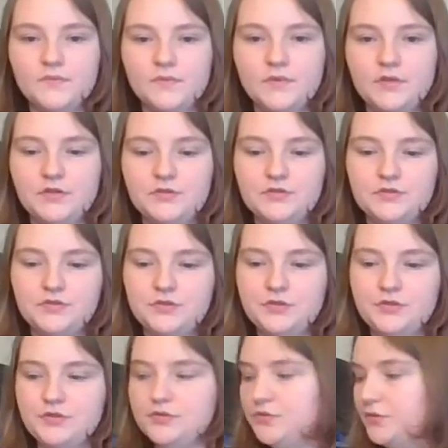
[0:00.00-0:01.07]
used
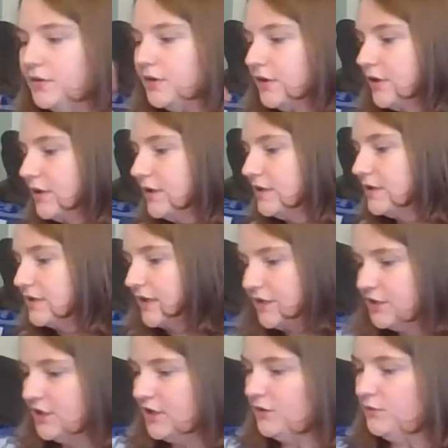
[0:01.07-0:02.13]
to
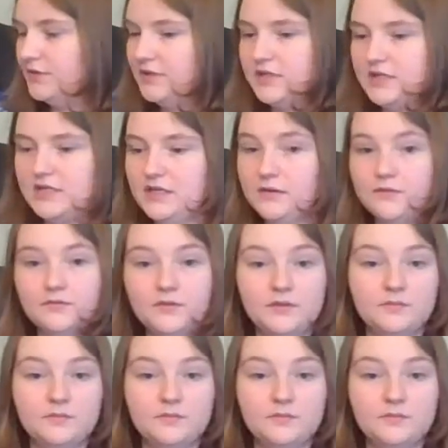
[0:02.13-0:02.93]
sketch out what the